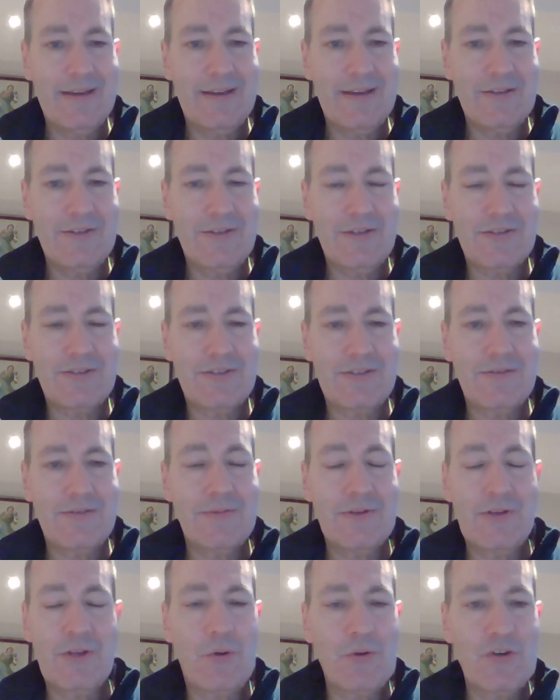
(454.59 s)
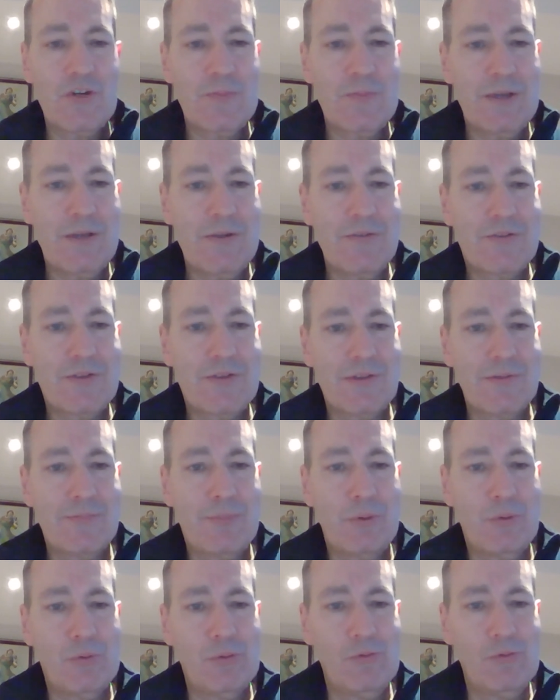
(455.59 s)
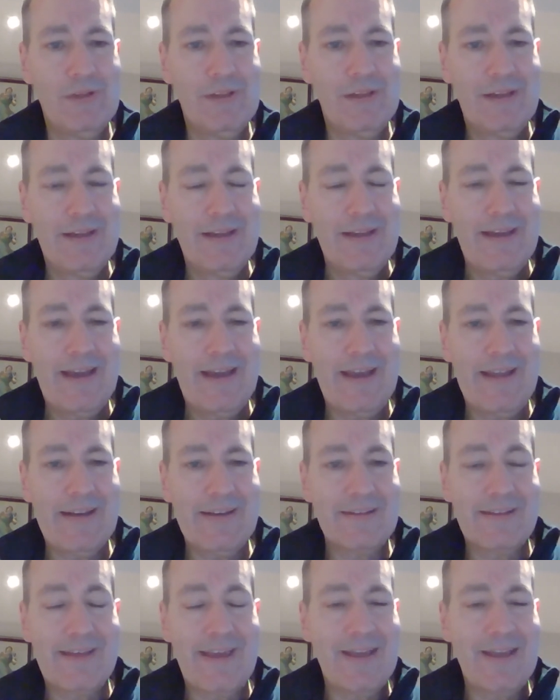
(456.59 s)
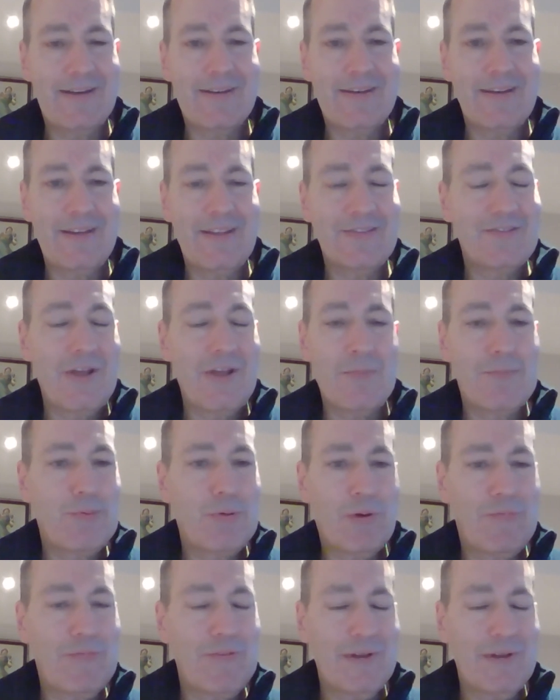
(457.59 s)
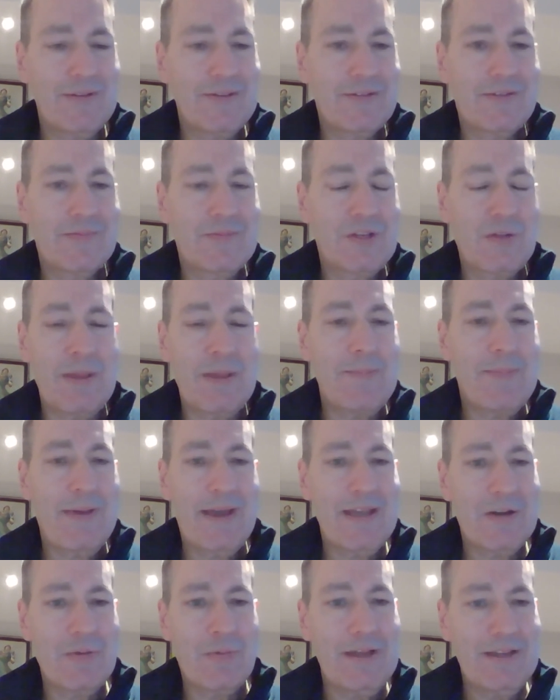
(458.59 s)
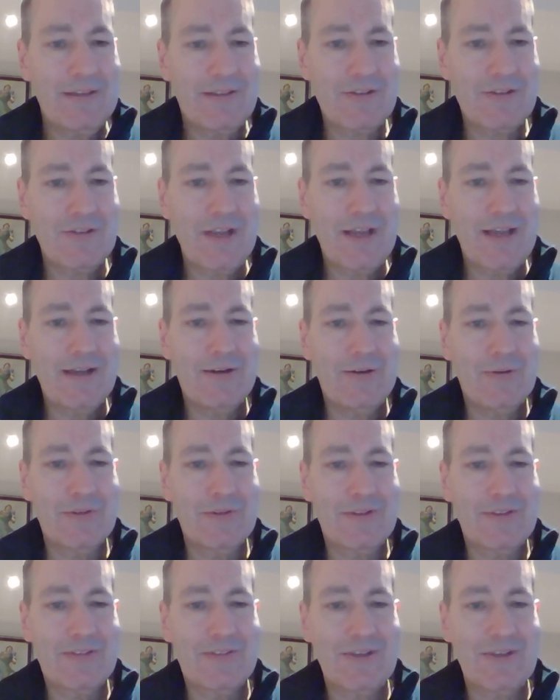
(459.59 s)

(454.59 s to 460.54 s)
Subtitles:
just contribute to the pool and there's no profit to be paid away to shareholders.